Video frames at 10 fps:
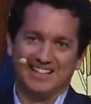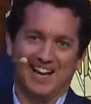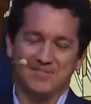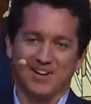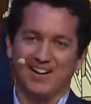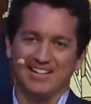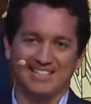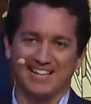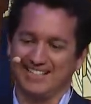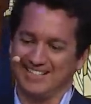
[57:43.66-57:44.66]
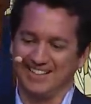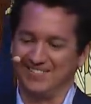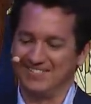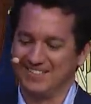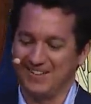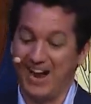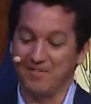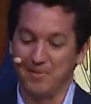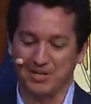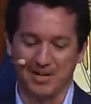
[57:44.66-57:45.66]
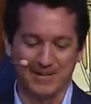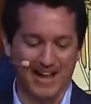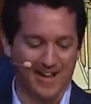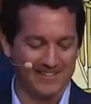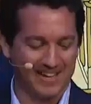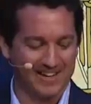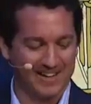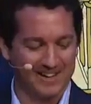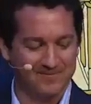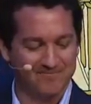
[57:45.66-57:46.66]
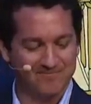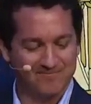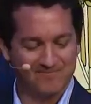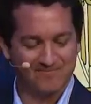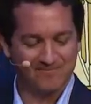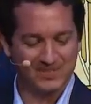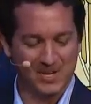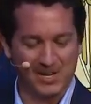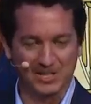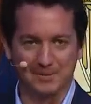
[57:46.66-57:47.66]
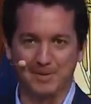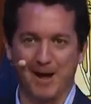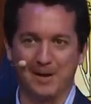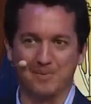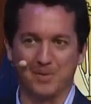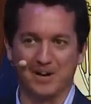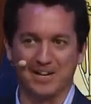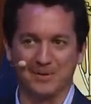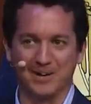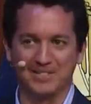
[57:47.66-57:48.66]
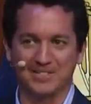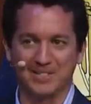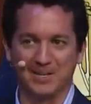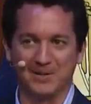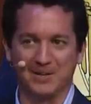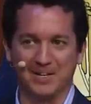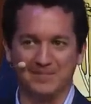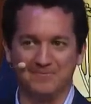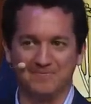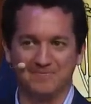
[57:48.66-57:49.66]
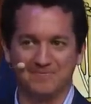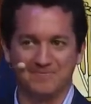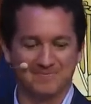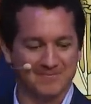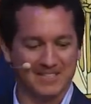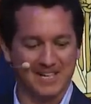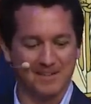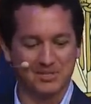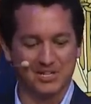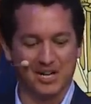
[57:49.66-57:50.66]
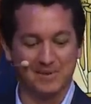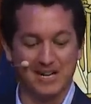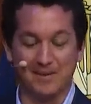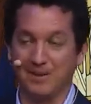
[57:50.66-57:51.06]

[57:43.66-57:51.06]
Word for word: I'm sorry, it's like, you know, I have a book coming out that um, we'll talk a little bit about him more anyways, so um, the name that should not be named.